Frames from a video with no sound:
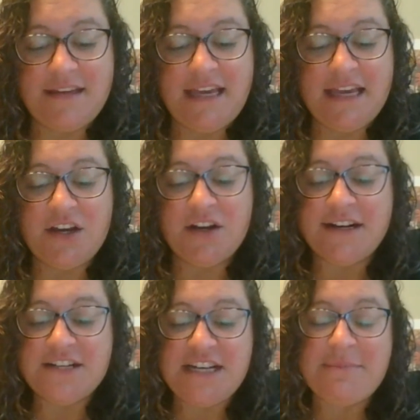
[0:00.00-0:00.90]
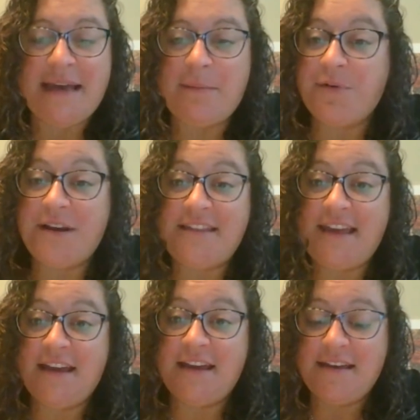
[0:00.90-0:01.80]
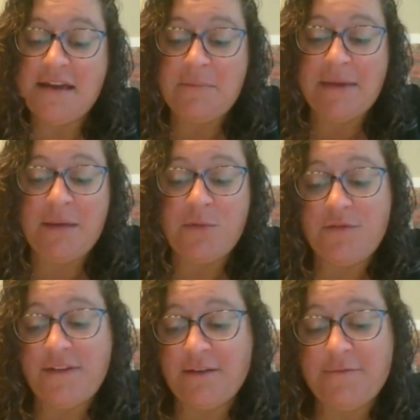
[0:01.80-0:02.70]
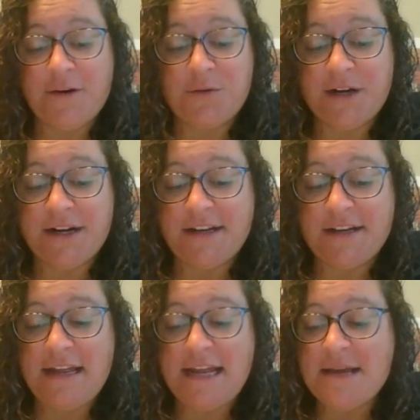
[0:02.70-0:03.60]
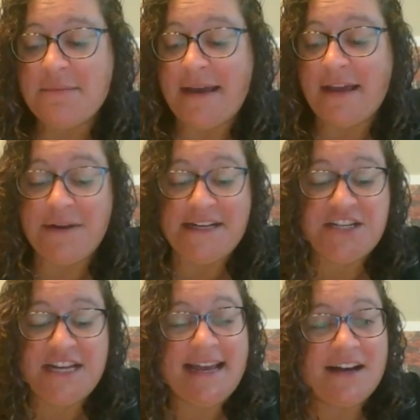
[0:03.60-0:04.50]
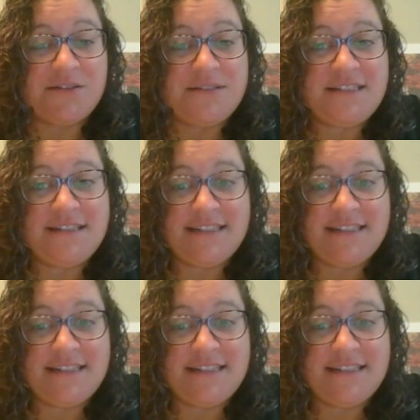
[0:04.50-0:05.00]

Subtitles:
encouraging my breathing, my moving forward, my reaching out,